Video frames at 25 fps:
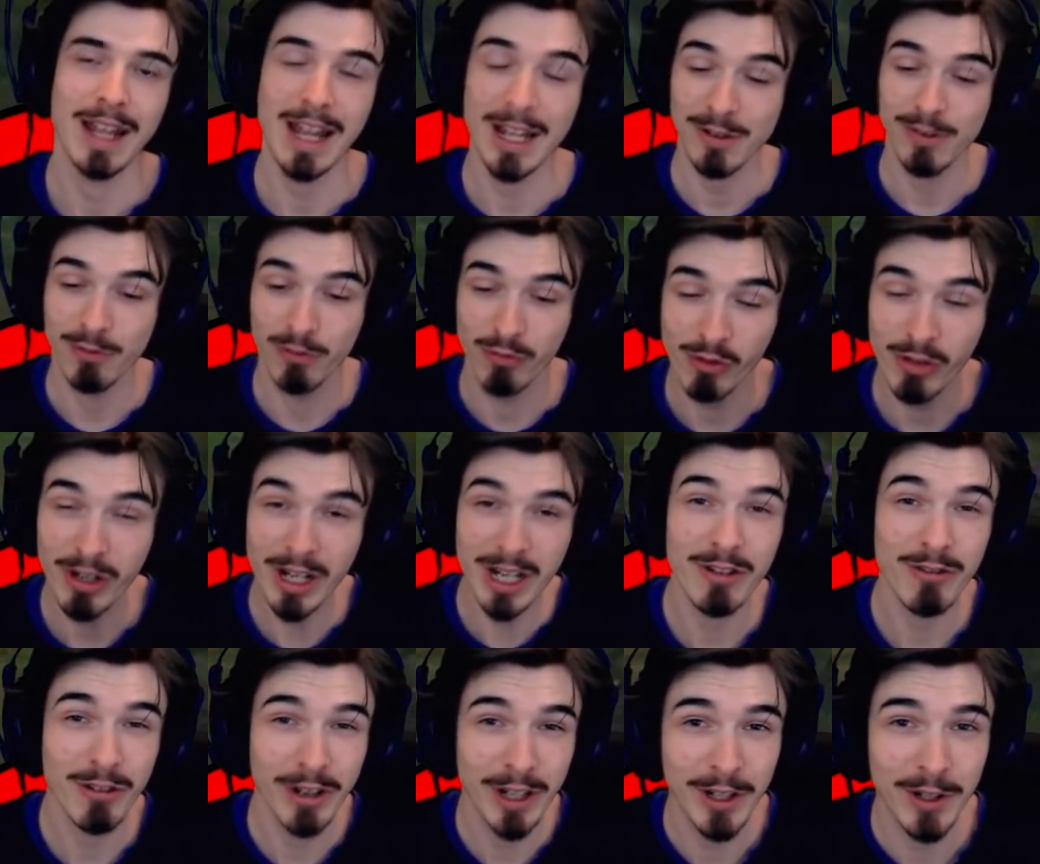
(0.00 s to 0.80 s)
That's
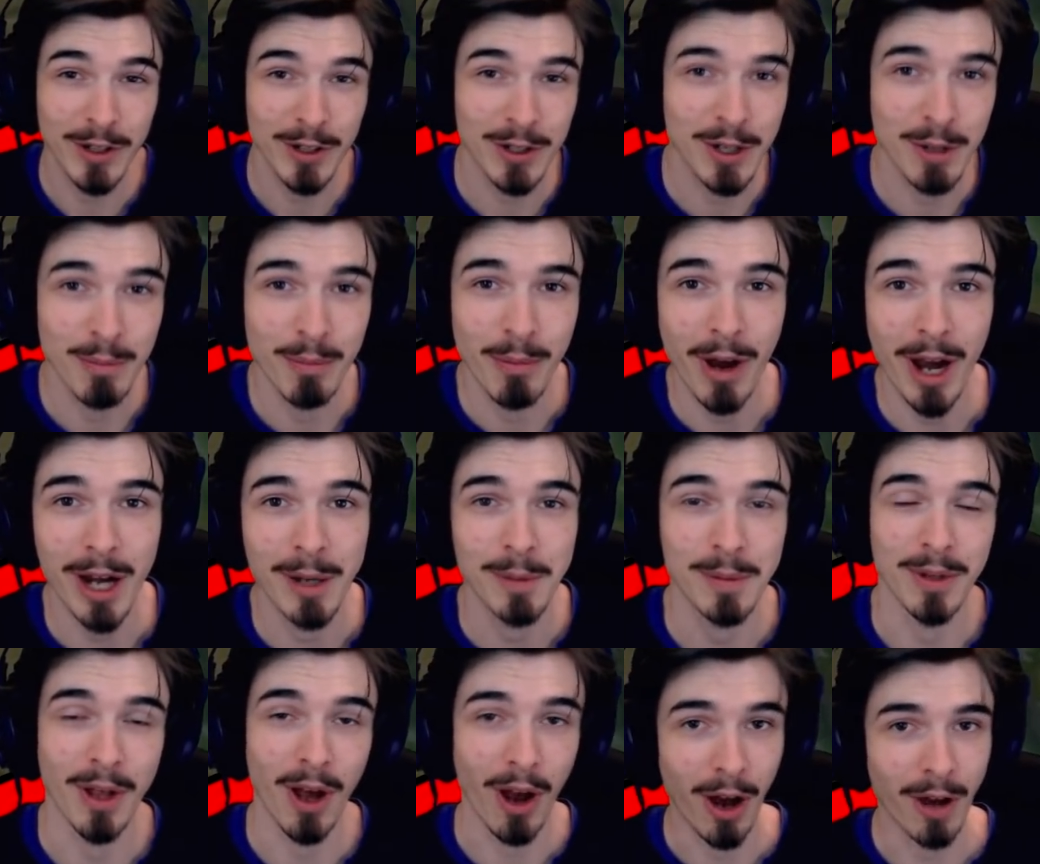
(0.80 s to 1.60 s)
really good
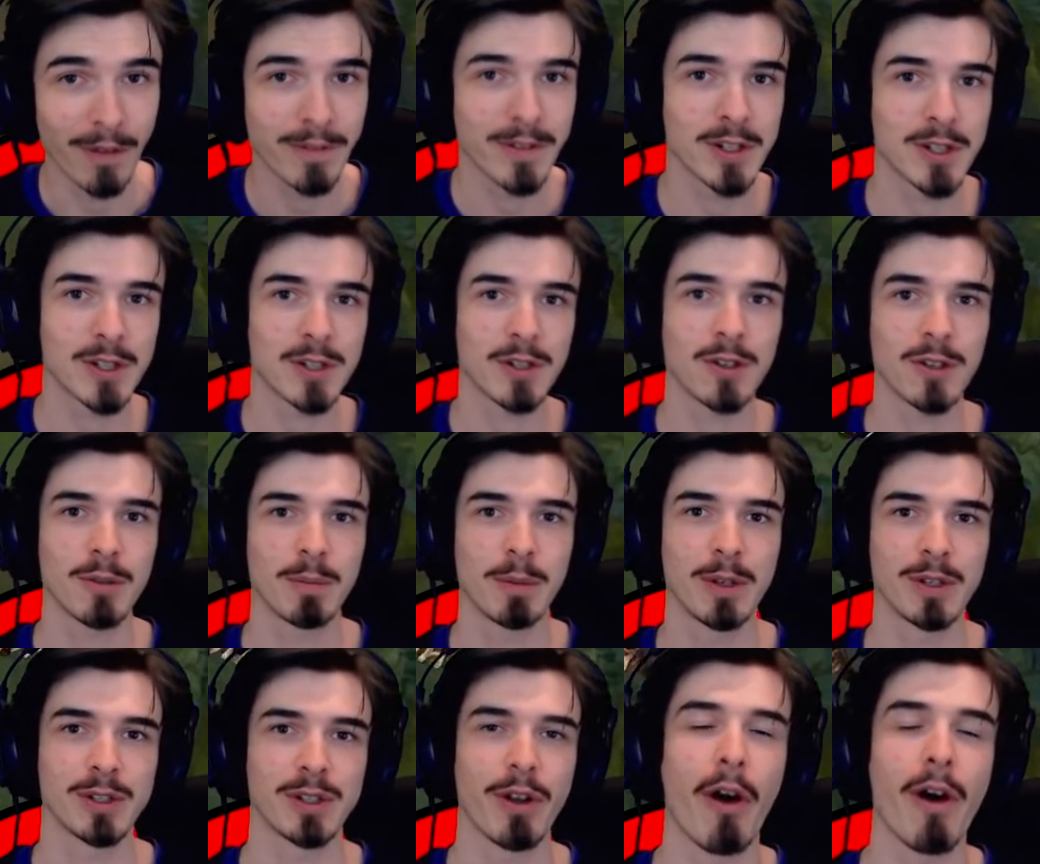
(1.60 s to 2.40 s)
combined with
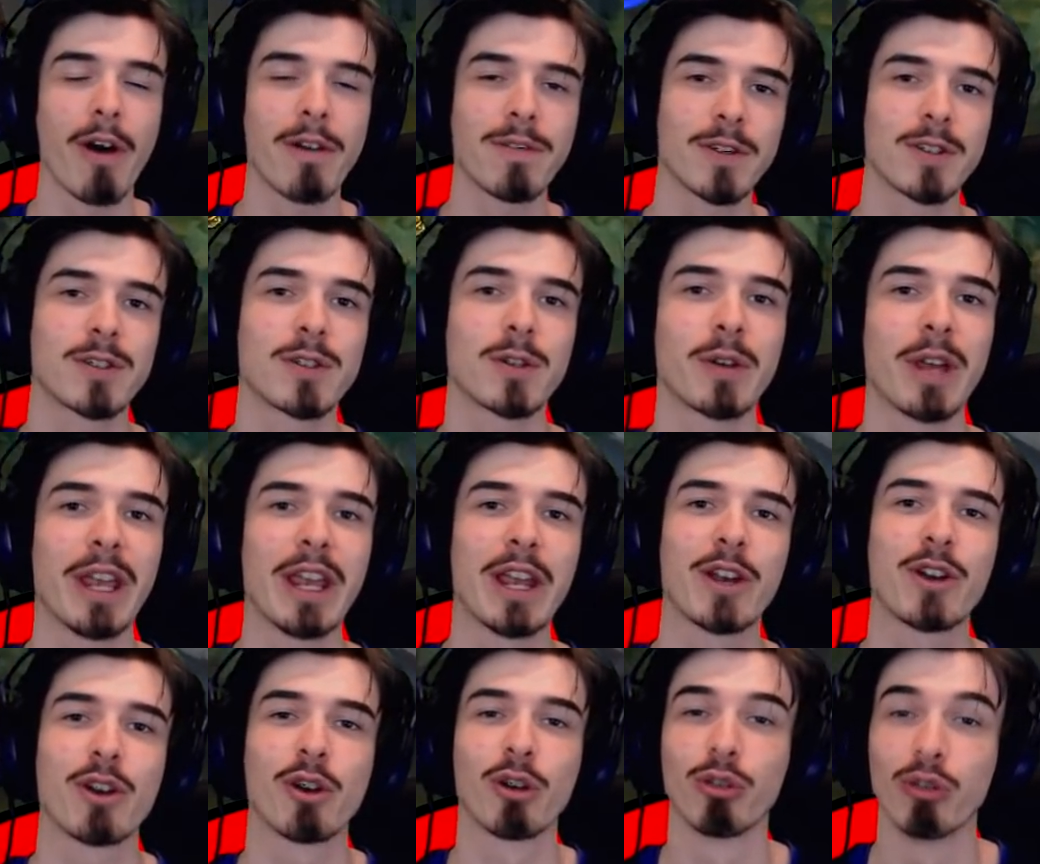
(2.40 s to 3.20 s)
Aftershock, because Aftershock
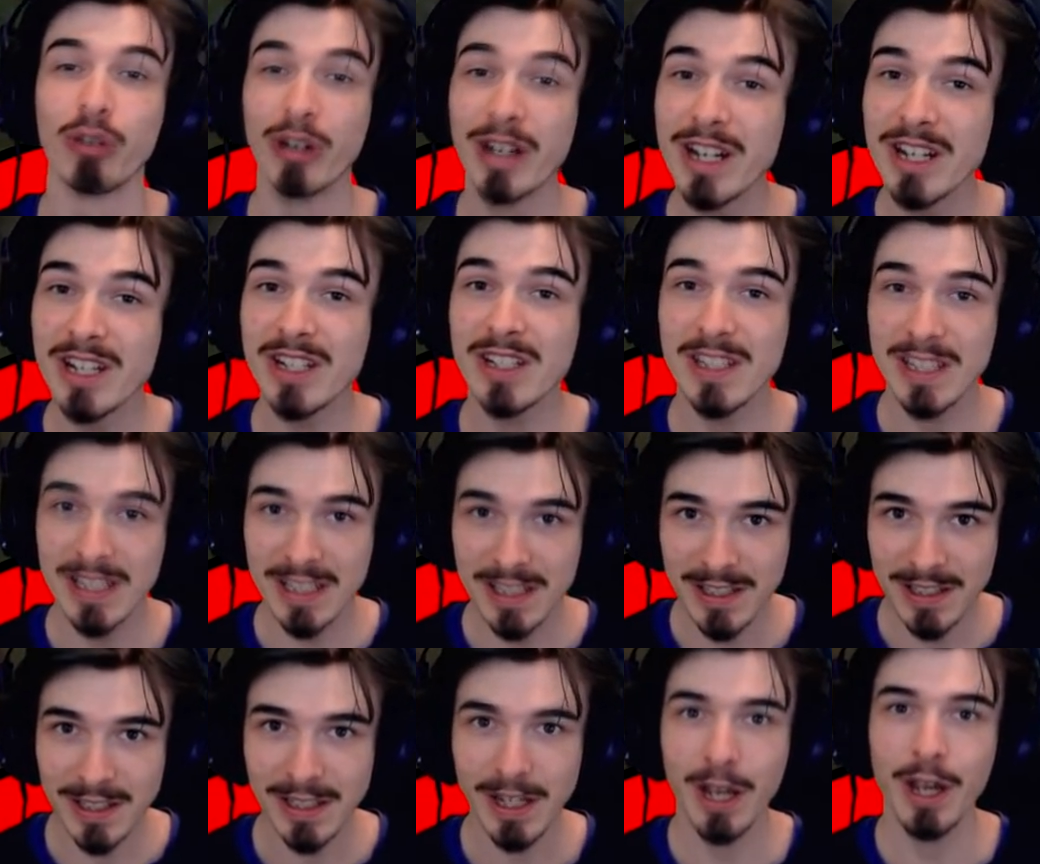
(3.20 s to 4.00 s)

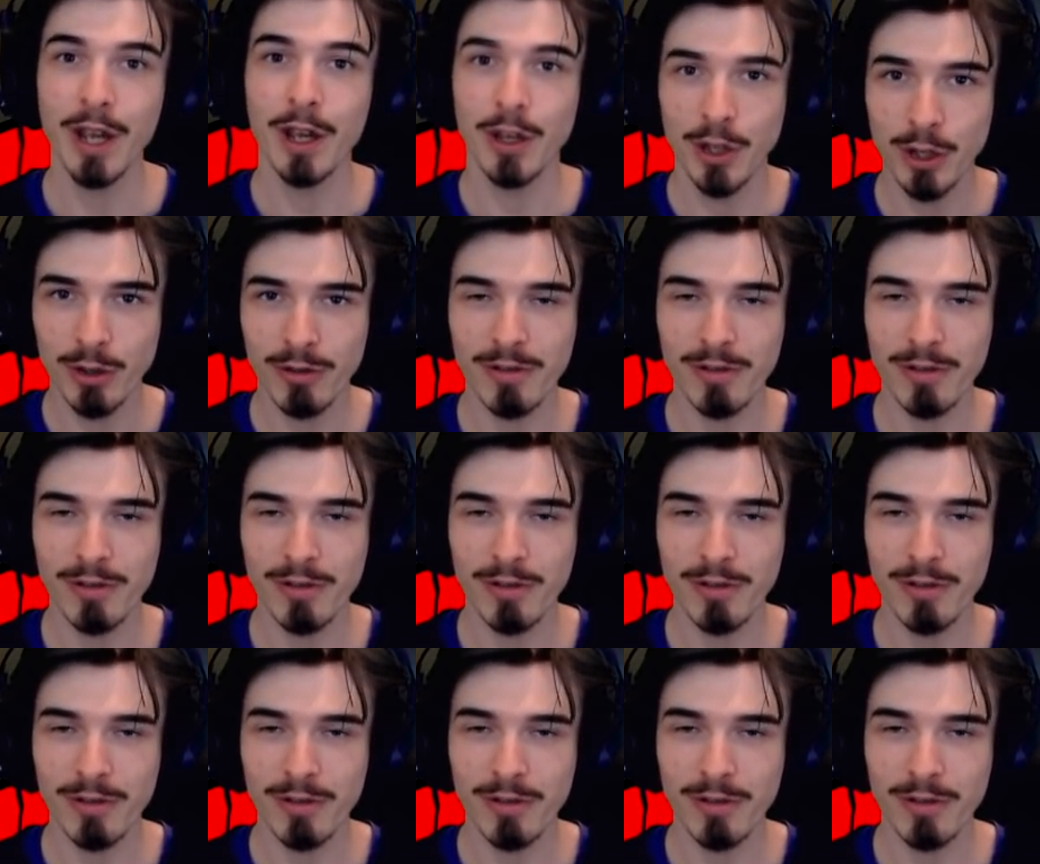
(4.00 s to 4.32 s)
increases your